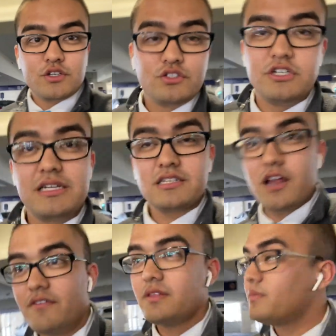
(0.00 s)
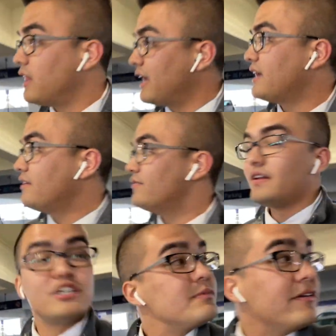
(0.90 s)
So just got off the plane,
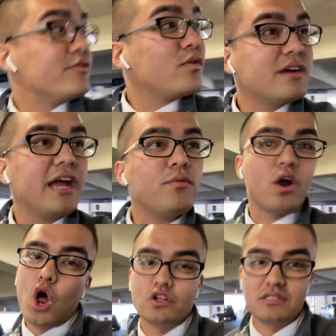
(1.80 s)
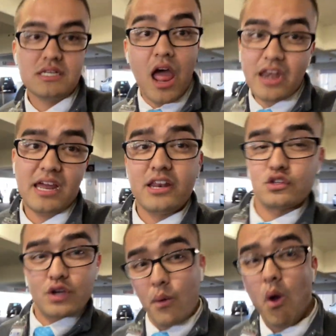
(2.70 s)
finished my 4-day, we're all done. It
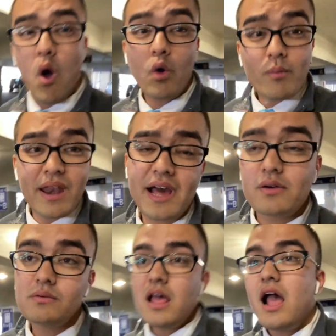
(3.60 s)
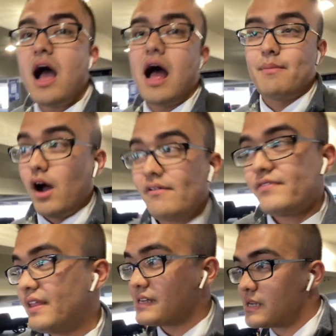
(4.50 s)
is go home now. I'm off for
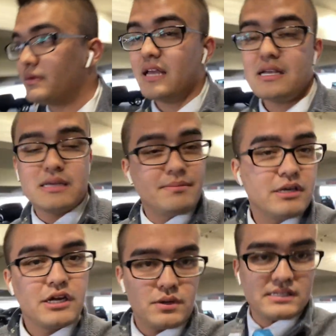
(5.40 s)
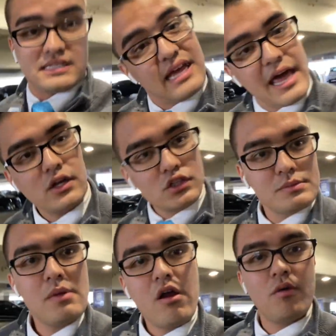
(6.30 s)
the next couple days. I'm gonna go to Seattle
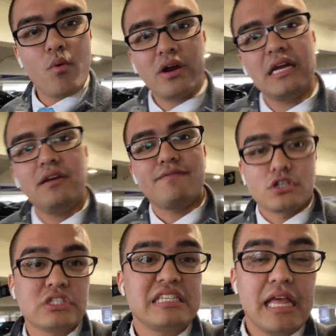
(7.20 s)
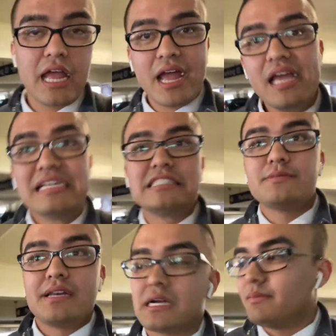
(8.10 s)
tomorrow morning, first thing,
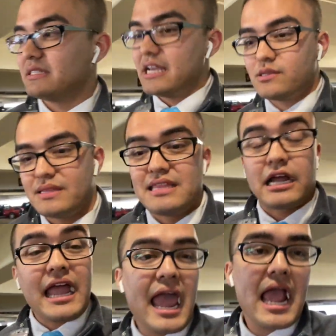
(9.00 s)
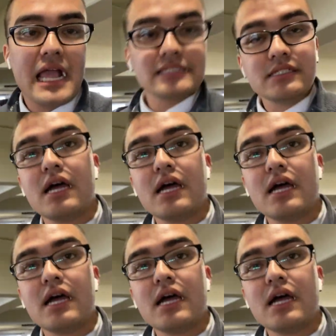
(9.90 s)
spend a couple days with the gang,